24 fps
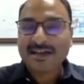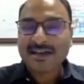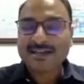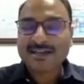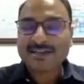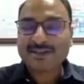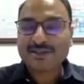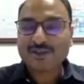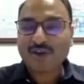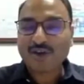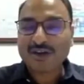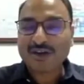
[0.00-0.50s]

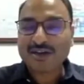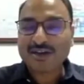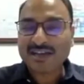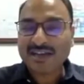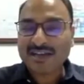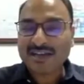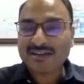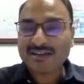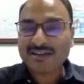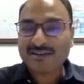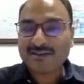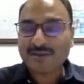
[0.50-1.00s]
it's not
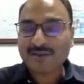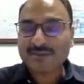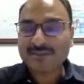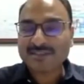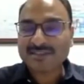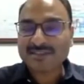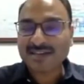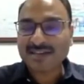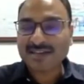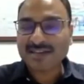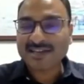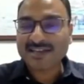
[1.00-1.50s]
clear from the
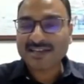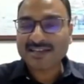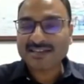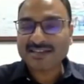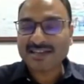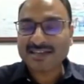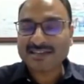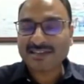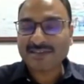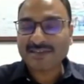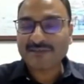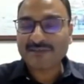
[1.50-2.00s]
studies
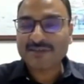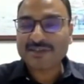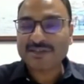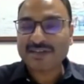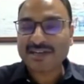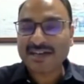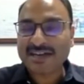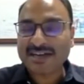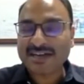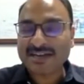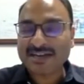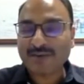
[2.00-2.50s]
that
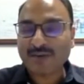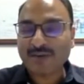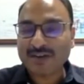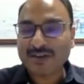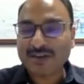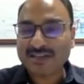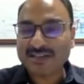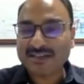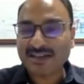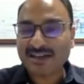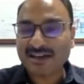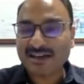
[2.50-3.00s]
sufficient
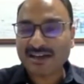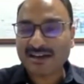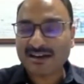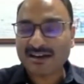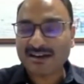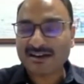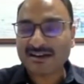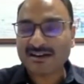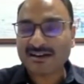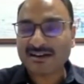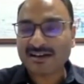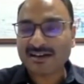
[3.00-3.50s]
antibodies
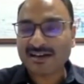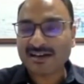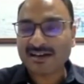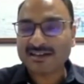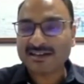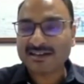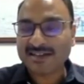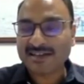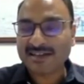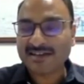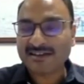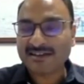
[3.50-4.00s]
are
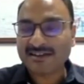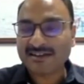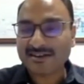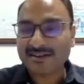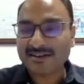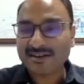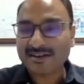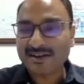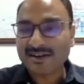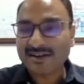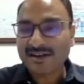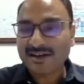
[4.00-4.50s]
there.
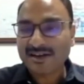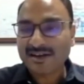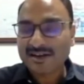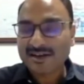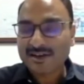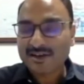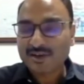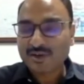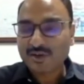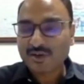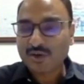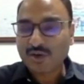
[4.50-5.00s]

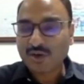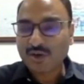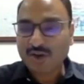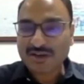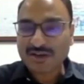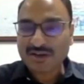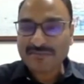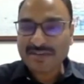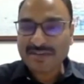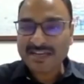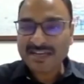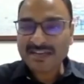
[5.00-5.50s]
So
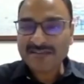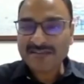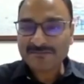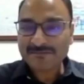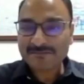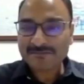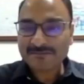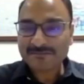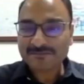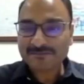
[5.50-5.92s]
Dr. Mini?